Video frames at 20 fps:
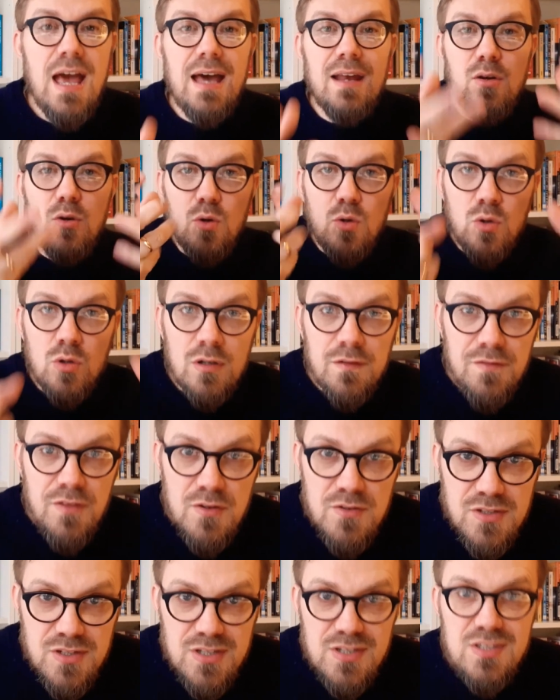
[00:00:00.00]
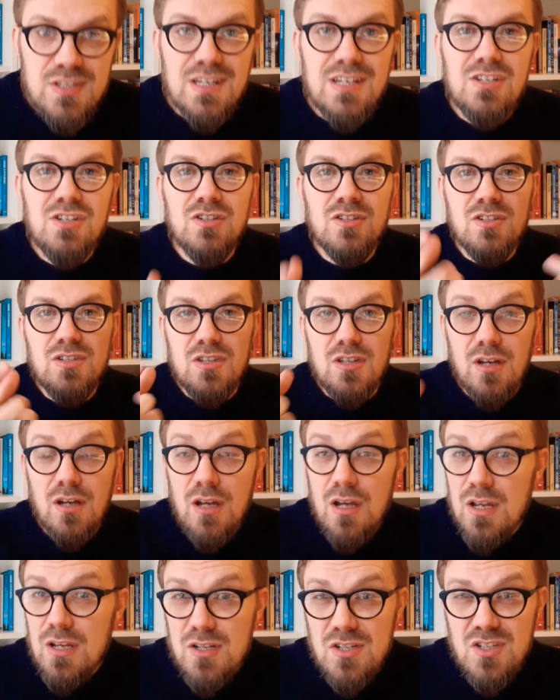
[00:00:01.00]
and all of those decisions that
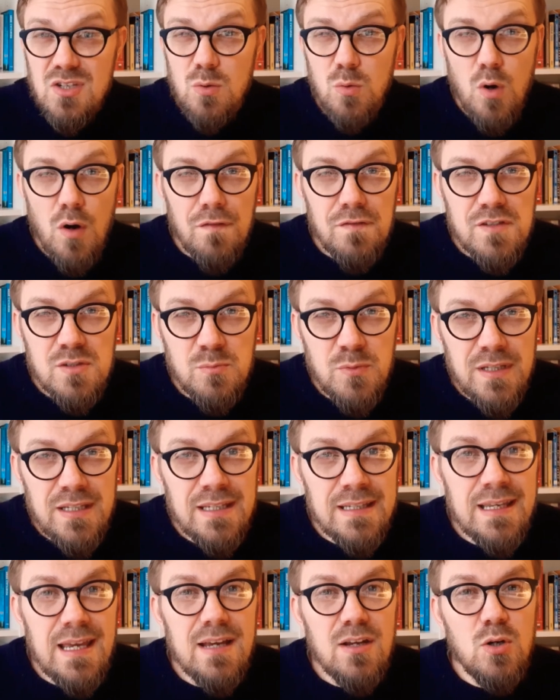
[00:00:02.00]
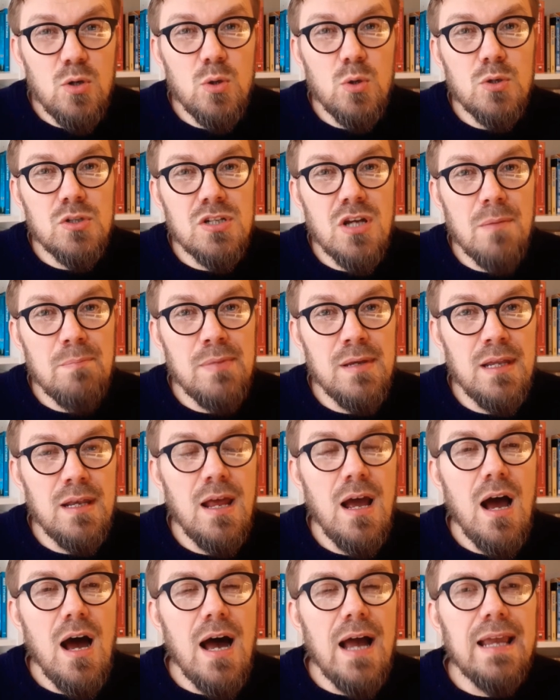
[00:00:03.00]
so often we can get caught up in,
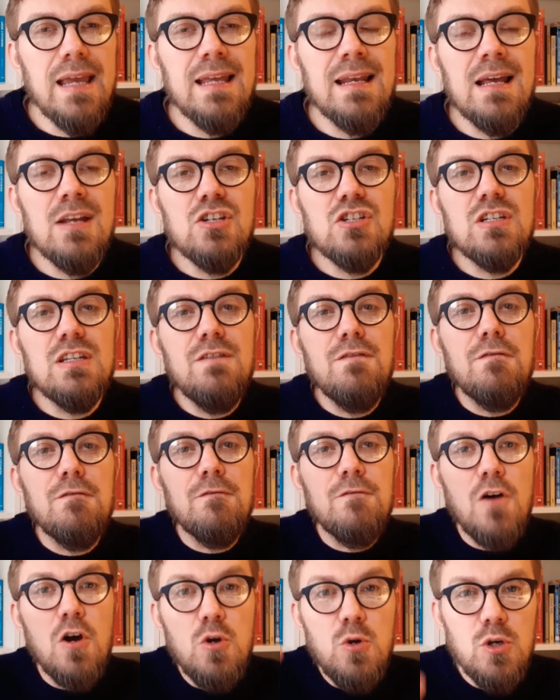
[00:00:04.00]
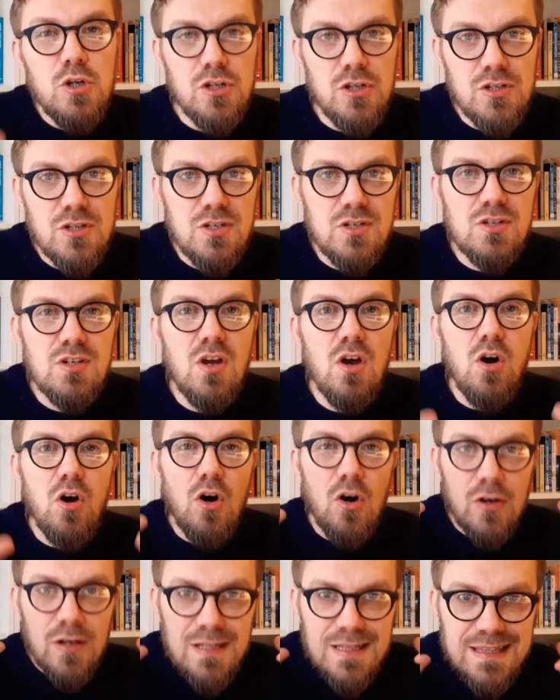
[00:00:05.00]
I can actually focus
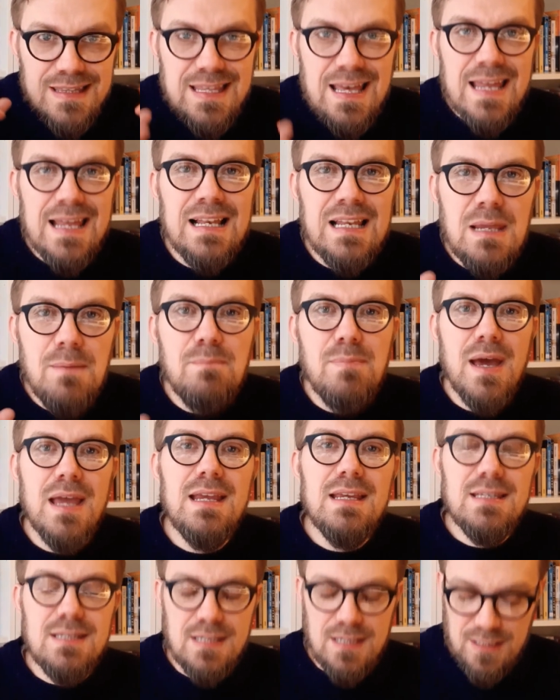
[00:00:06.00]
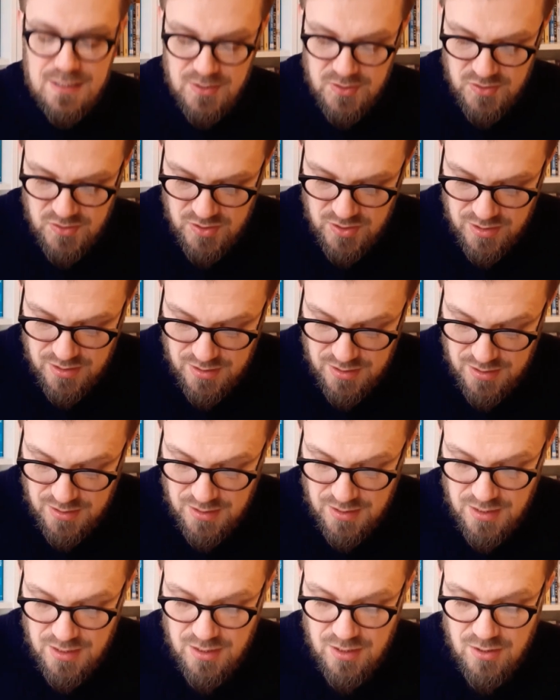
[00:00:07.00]
on a daily basis
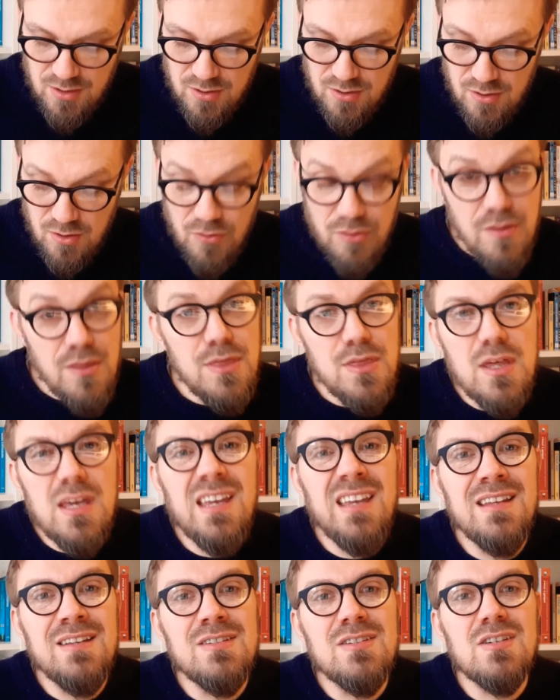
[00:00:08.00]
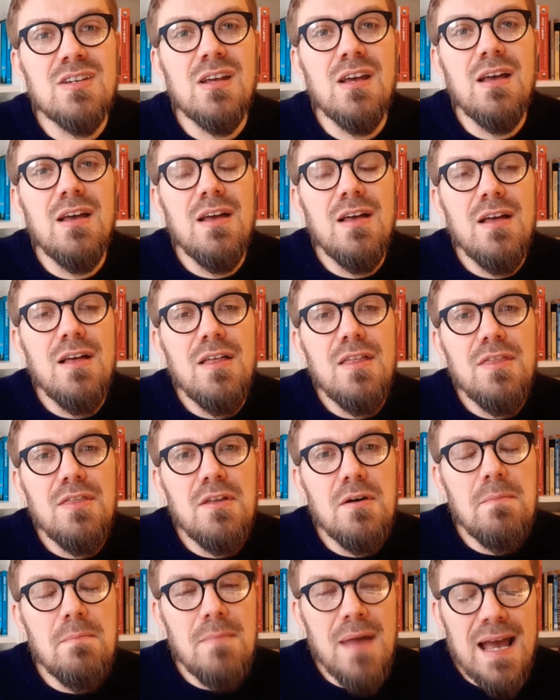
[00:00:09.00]
on the things
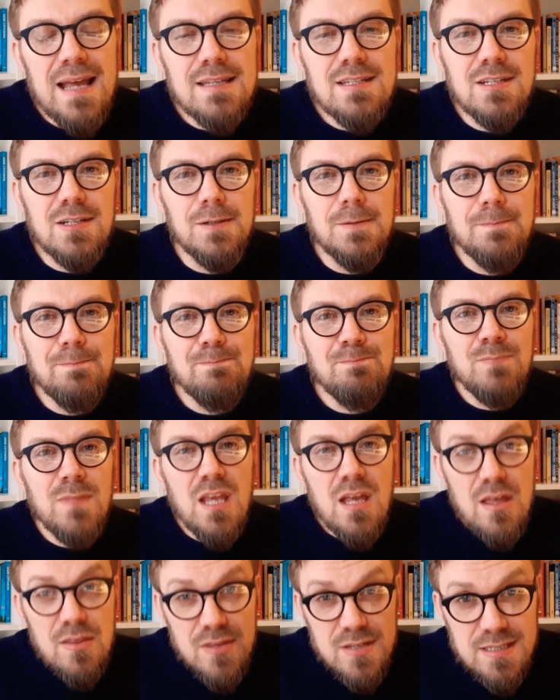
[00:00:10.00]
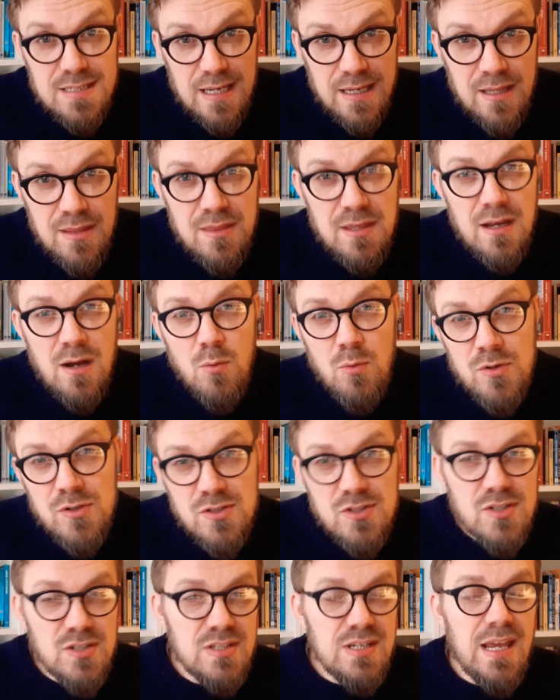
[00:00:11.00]
that matter. The second thing I want
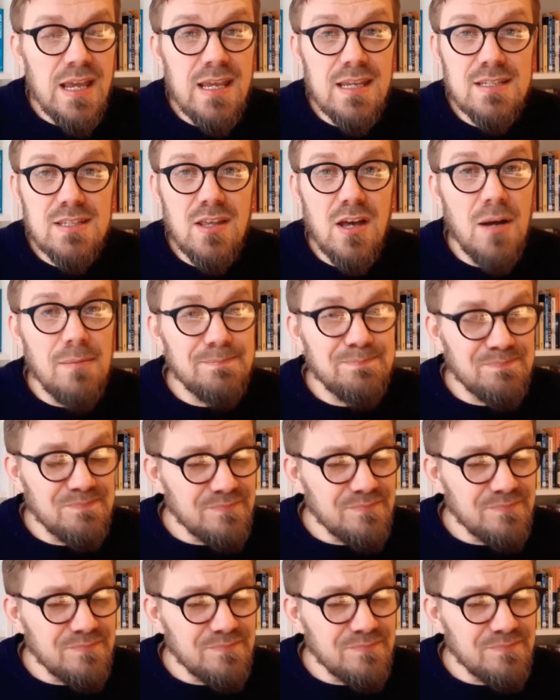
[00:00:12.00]
to say is that